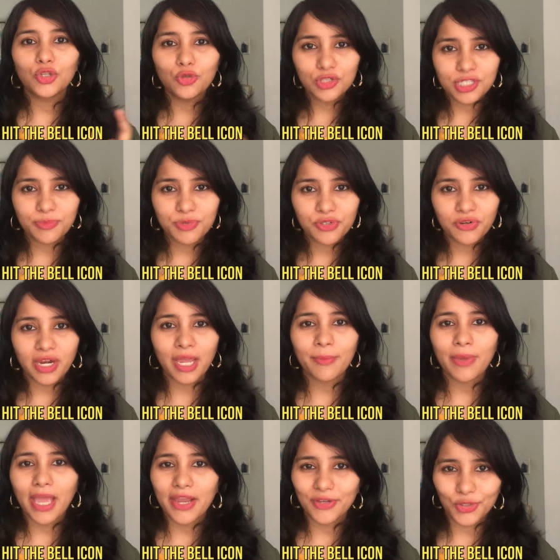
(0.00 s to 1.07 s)
Do
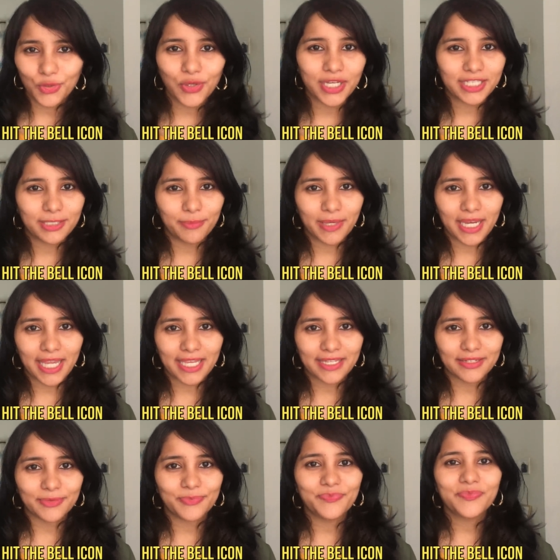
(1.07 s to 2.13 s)
subscribe and do hit the bell
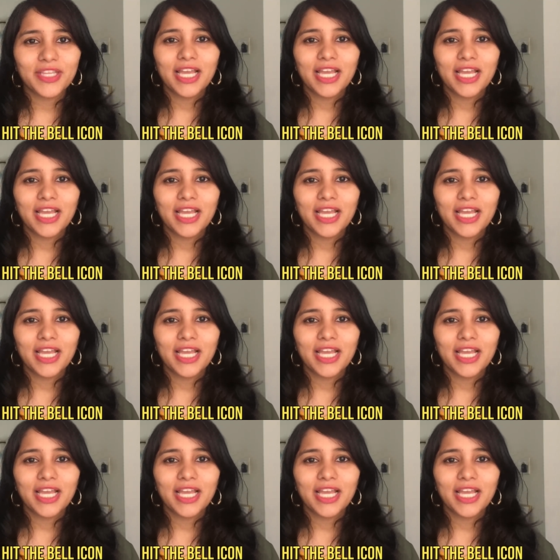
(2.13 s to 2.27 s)
icon.